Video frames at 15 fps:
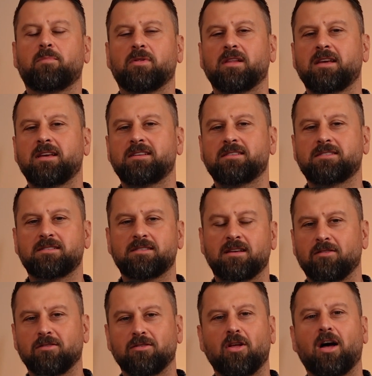Please
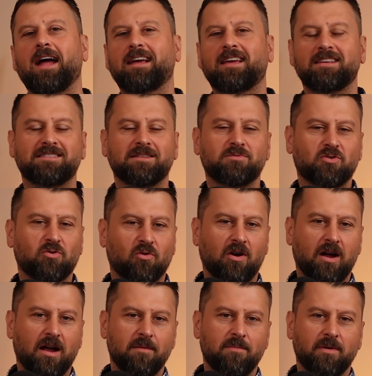like,
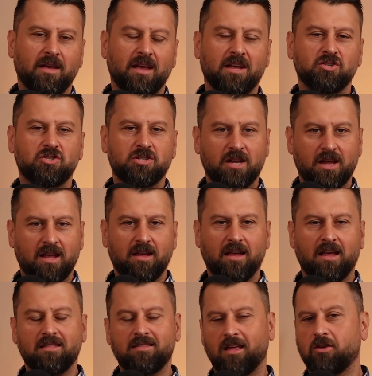subscribe, and share.
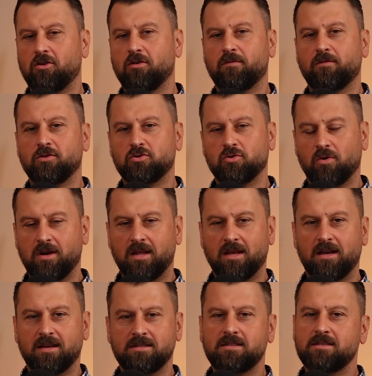And thank you for joining
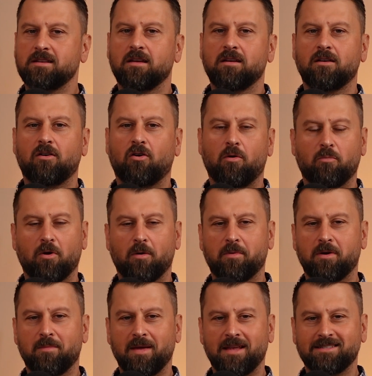us on
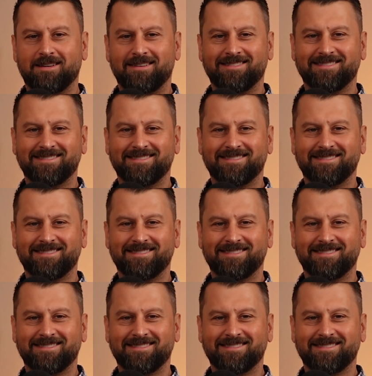Property Banter.